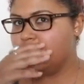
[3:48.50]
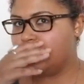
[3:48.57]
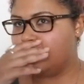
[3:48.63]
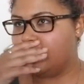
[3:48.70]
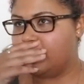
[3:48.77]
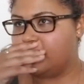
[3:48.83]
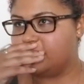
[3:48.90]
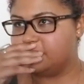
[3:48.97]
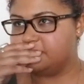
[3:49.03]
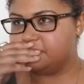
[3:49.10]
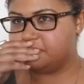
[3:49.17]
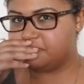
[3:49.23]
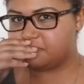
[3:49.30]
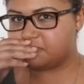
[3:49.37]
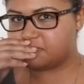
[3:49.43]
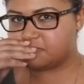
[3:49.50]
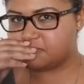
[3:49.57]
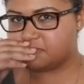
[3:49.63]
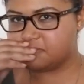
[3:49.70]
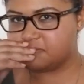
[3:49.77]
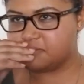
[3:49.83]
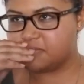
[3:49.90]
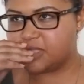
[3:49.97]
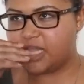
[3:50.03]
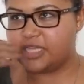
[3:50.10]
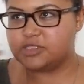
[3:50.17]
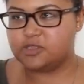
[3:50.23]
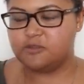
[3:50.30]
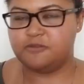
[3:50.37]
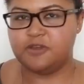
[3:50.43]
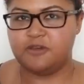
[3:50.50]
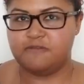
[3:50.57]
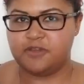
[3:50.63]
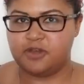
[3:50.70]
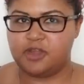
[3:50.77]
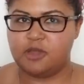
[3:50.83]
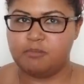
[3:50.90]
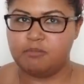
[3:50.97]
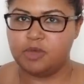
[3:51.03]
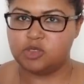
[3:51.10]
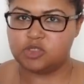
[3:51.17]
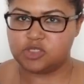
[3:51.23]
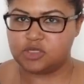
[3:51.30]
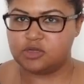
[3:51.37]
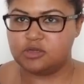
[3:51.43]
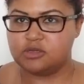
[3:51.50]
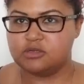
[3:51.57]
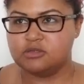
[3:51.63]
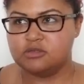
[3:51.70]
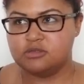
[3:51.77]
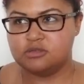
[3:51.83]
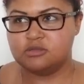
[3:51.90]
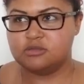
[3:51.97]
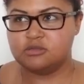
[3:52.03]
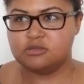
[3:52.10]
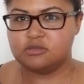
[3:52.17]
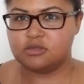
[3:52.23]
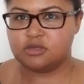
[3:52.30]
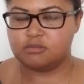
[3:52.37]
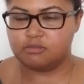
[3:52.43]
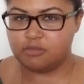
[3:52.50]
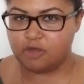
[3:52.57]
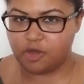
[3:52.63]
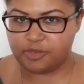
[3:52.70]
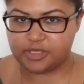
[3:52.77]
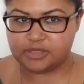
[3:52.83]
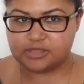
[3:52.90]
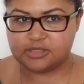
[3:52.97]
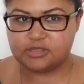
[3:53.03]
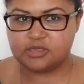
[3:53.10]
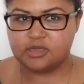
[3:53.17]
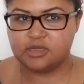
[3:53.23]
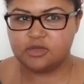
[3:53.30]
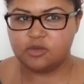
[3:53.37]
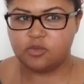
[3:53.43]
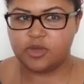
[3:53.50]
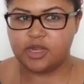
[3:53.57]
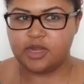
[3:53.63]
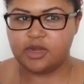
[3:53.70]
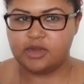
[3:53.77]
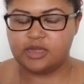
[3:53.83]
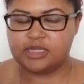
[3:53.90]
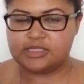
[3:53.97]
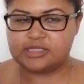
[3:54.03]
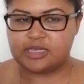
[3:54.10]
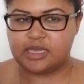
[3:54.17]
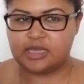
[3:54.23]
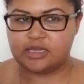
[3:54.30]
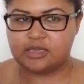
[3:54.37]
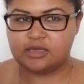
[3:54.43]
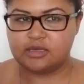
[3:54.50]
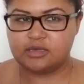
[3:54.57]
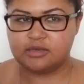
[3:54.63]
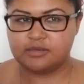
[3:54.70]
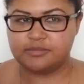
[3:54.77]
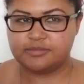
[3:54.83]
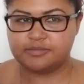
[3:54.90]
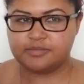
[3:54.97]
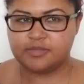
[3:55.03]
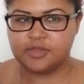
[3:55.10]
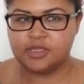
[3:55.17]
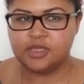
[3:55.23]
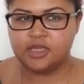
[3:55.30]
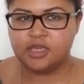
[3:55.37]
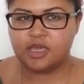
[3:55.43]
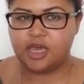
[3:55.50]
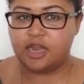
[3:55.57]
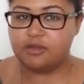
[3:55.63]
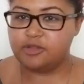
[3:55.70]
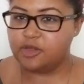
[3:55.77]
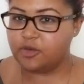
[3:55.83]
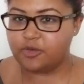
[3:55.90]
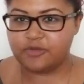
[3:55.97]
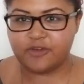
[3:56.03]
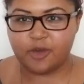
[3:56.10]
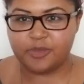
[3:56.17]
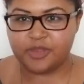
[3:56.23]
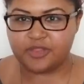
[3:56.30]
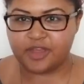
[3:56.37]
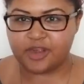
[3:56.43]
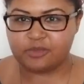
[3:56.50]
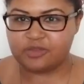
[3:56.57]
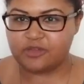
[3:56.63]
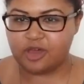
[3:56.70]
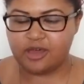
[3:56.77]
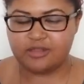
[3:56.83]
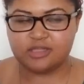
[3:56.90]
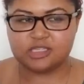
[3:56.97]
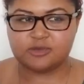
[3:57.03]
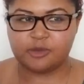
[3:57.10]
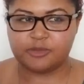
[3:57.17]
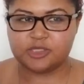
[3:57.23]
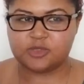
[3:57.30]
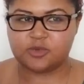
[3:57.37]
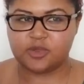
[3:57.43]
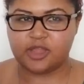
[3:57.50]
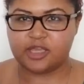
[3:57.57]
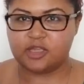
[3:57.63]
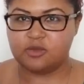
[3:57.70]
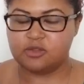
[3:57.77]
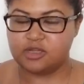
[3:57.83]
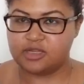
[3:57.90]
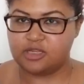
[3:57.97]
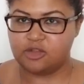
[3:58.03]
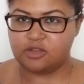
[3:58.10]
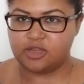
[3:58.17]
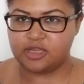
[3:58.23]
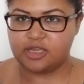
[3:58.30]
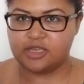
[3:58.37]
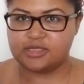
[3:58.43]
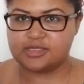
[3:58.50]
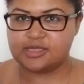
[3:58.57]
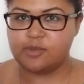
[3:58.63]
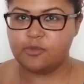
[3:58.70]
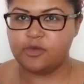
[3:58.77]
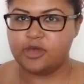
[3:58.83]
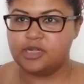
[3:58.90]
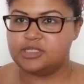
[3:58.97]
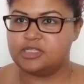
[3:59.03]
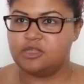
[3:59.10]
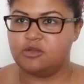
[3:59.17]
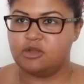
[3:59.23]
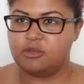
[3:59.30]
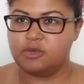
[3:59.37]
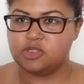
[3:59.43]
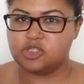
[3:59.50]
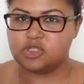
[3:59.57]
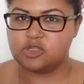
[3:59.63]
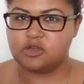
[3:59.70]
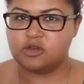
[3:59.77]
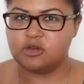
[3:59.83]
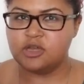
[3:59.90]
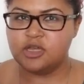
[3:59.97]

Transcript: Um, I do feel a very emotional moment where it's like, and I know we've all been there. We've all had these moments where like you look, you're looking at someone, it's either an emotional